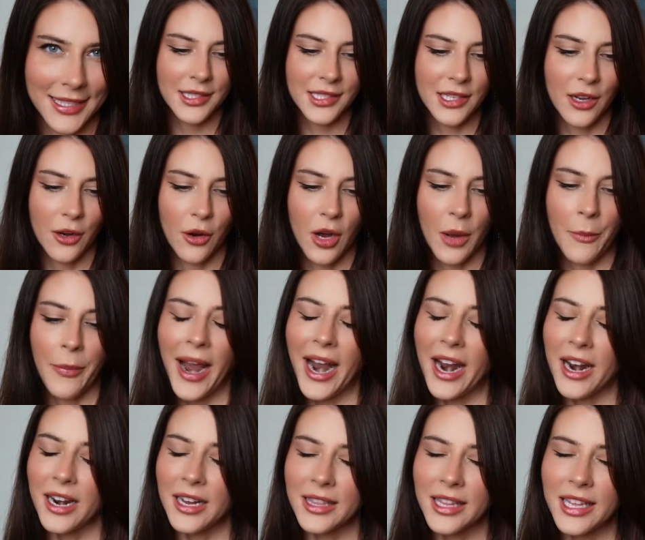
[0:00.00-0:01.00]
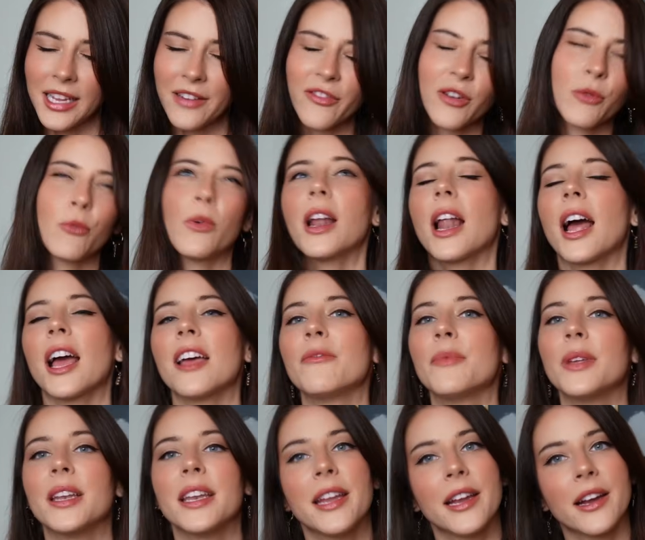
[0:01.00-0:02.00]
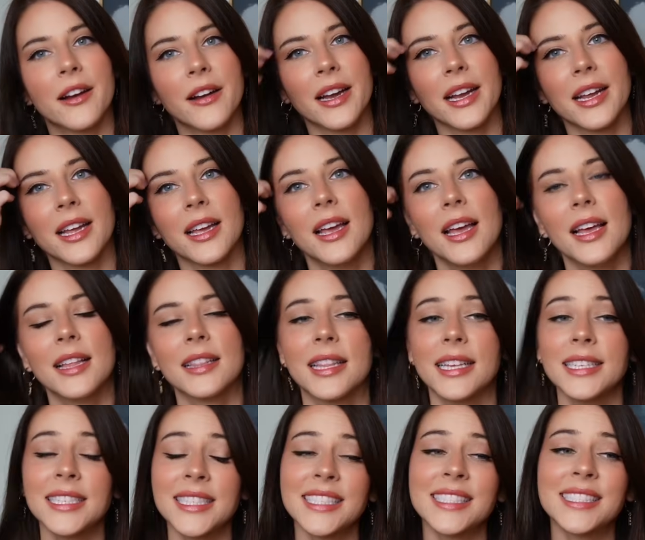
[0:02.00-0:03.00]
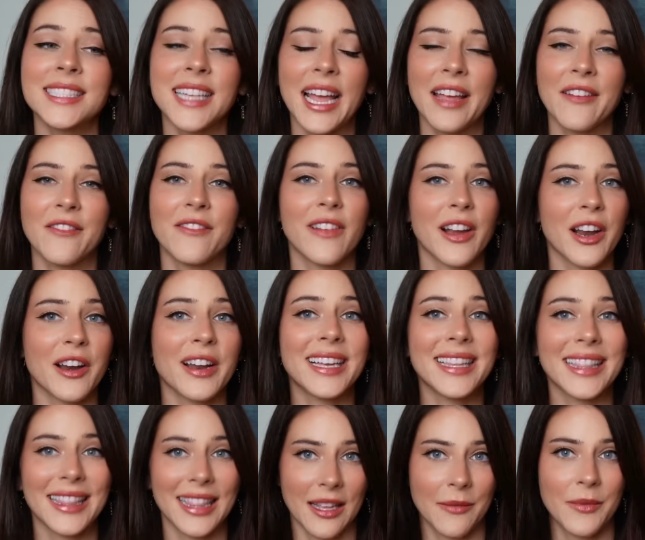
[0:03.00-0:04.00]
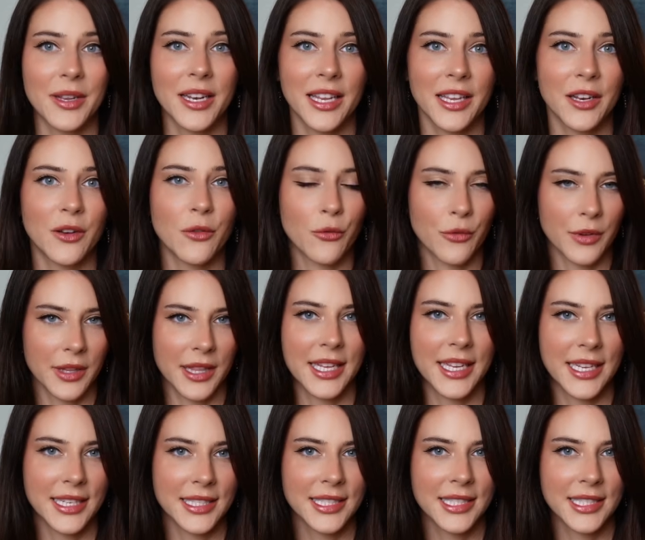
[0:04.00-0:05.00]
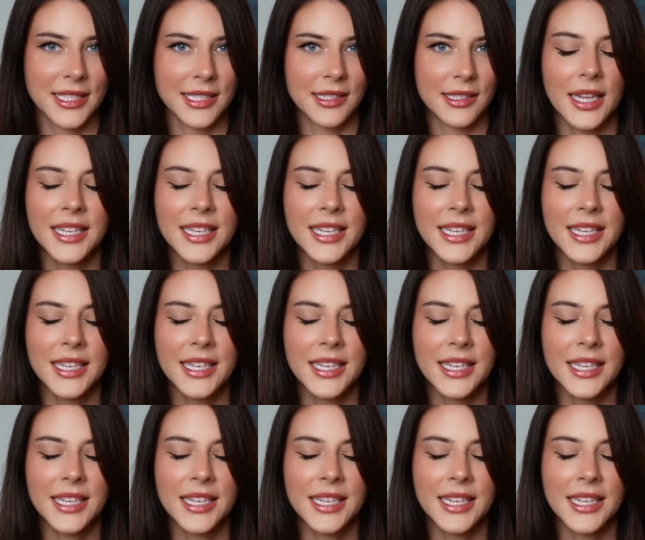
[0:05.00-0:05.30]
So apparently, from what I've been hearing, this is a very limited release.